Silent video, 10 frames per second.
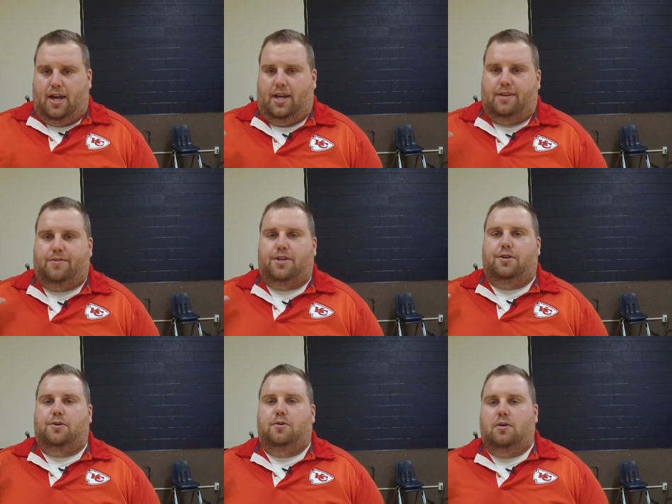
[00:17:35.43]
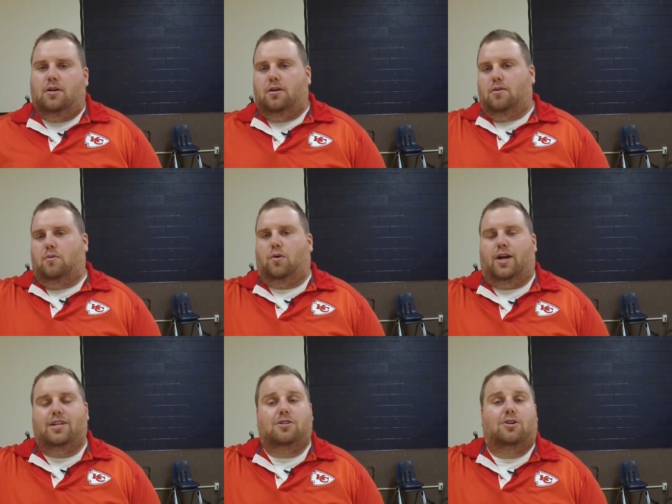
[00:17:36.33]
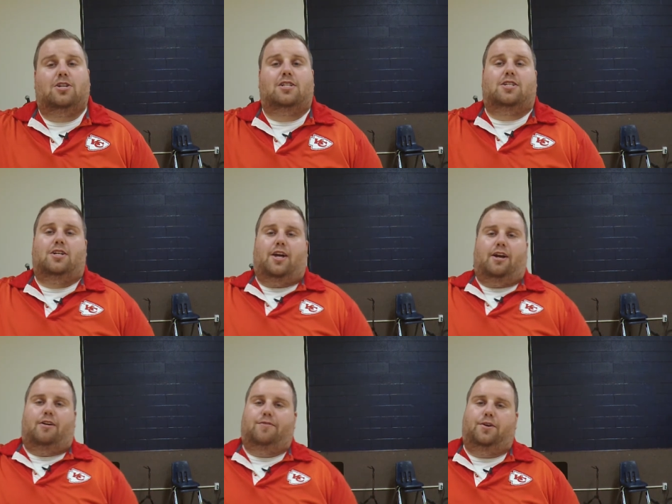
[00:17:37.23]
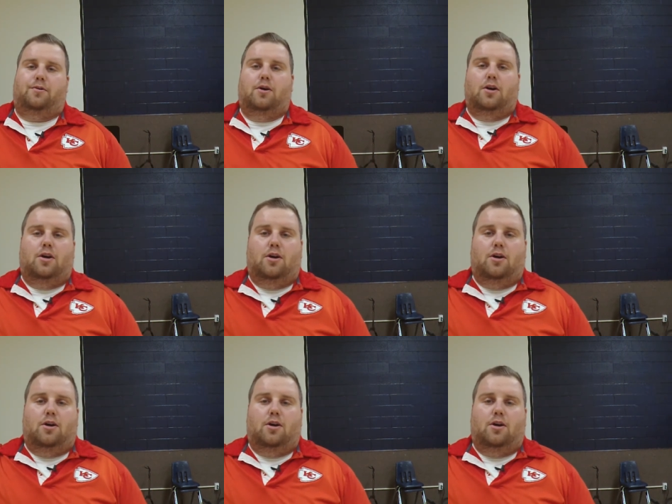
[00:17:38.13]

And if you were in church on Sunday, or if you